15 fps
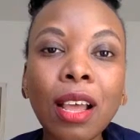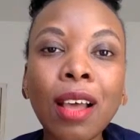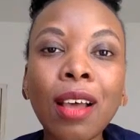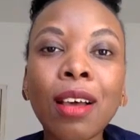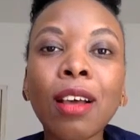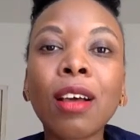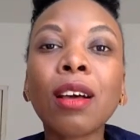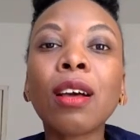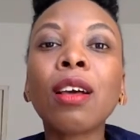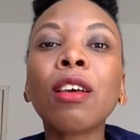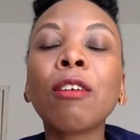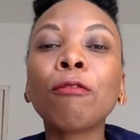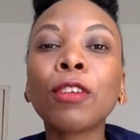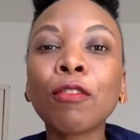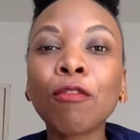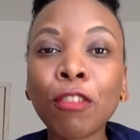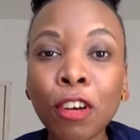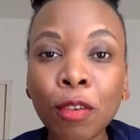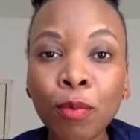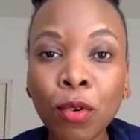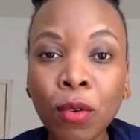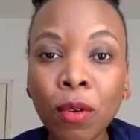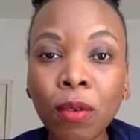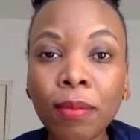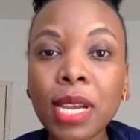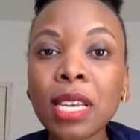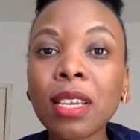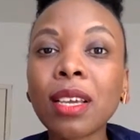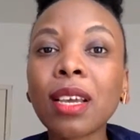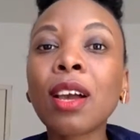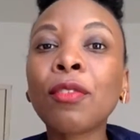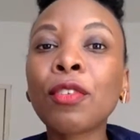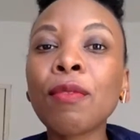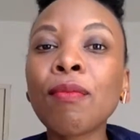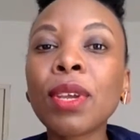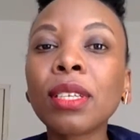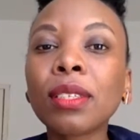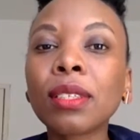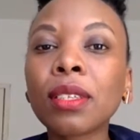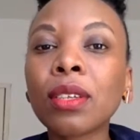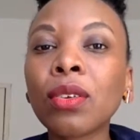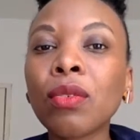uh, favorable mining agreements